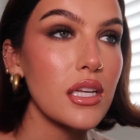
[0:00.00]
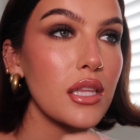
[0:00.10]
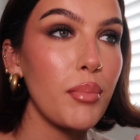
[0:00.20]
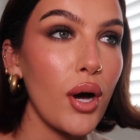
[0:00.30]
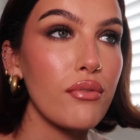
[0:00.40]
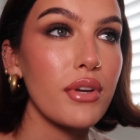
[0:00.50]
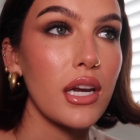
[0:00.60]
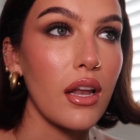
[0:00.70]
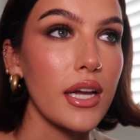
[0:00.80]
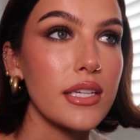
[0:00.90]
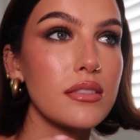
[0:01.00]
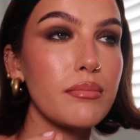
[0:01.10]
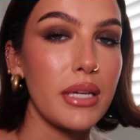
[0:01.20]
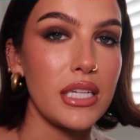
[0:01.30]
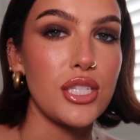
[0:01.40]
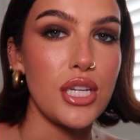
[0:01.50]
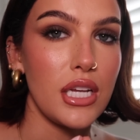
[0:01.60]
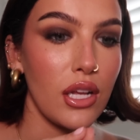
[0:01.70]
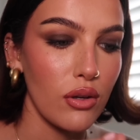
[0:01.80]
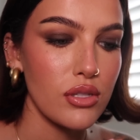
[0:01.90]
like the perfect light,
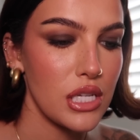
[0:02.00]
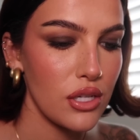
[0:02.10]
peachy, glossy